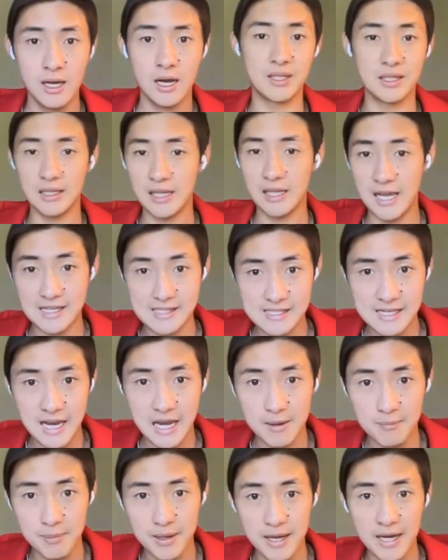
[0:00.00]
The less
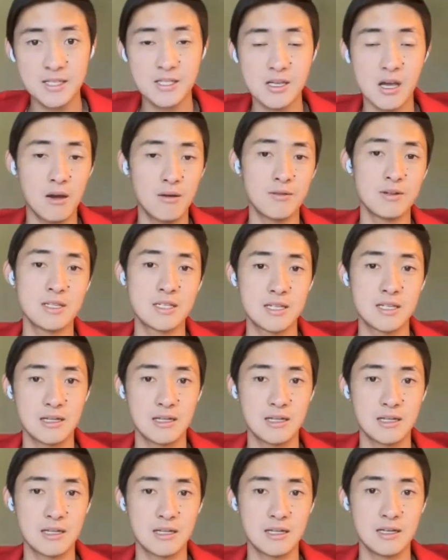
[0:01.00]
CapEx,
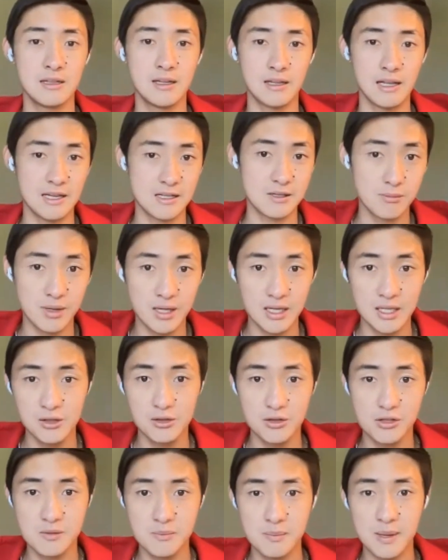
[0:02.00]
obviously, the less money
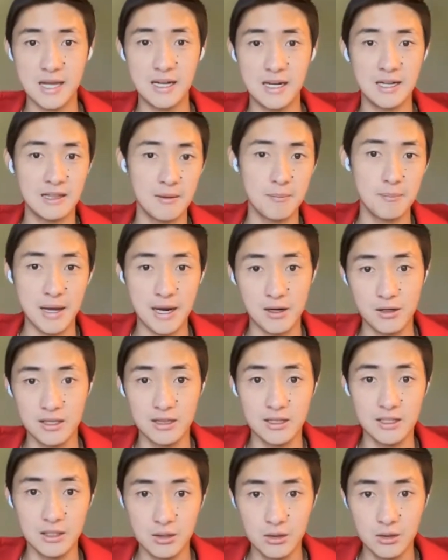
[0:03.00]
you spend and the better the
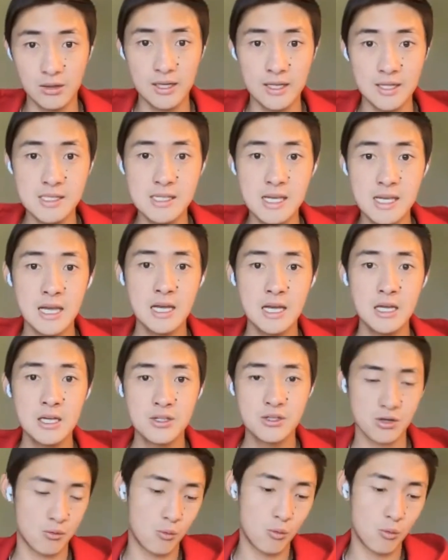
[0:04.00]
deal is.
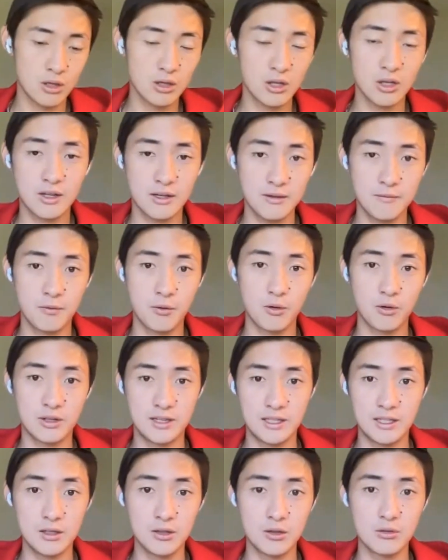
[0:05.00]
So we're looking for
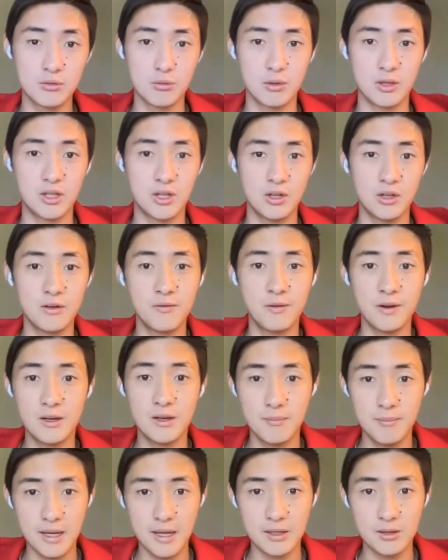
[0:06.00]
deals with good
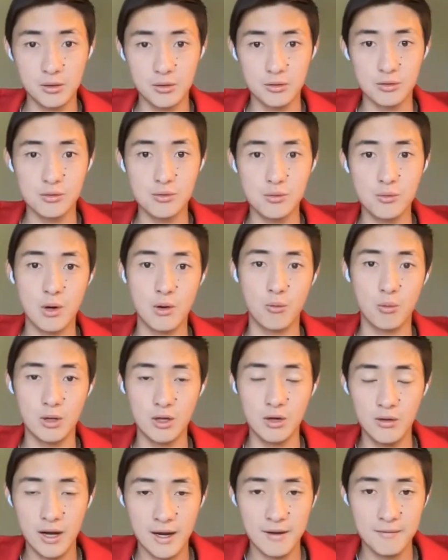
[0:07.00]
fundamentals where we
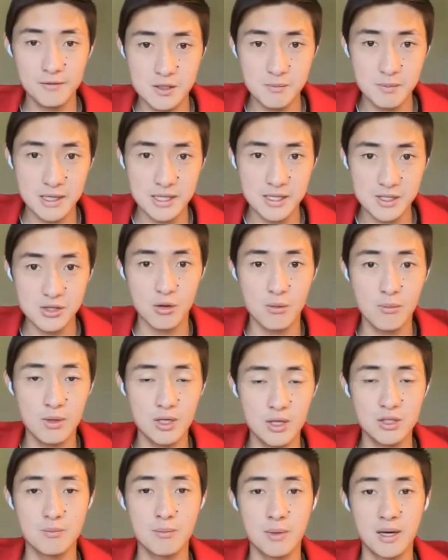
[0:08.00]
don't have to spend so
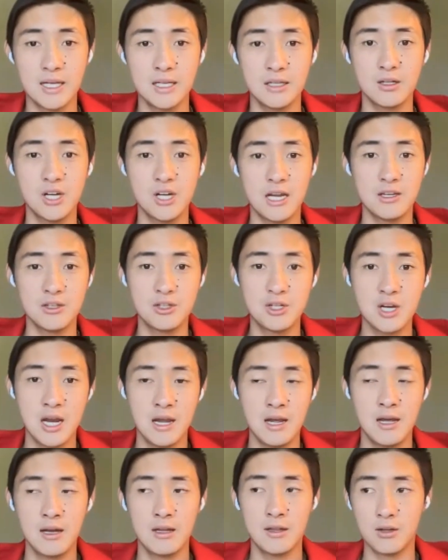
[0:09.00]
much money to
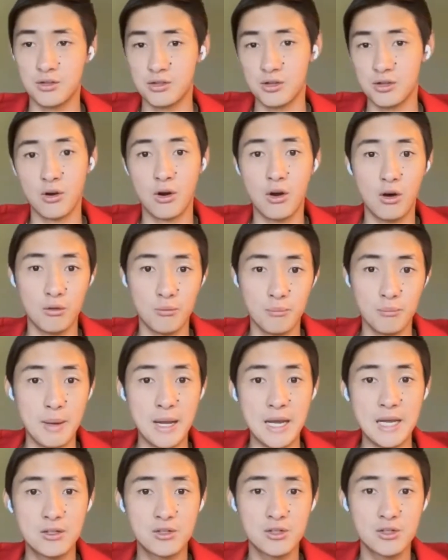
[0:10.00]
change the so-called
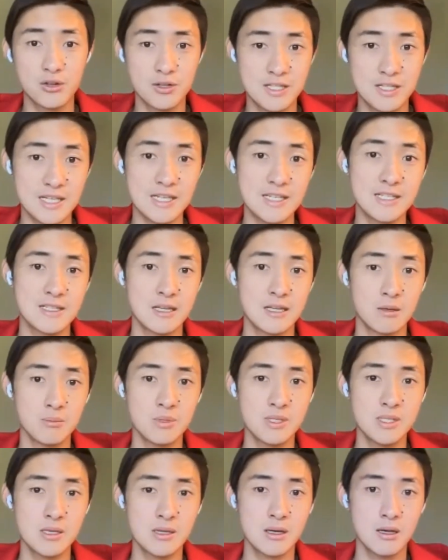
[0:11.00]
major
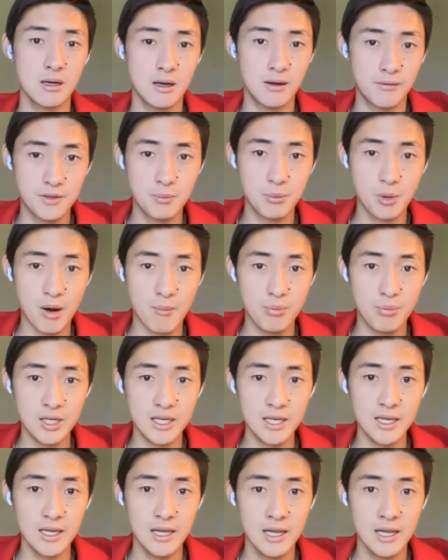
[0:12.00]
systems of the property,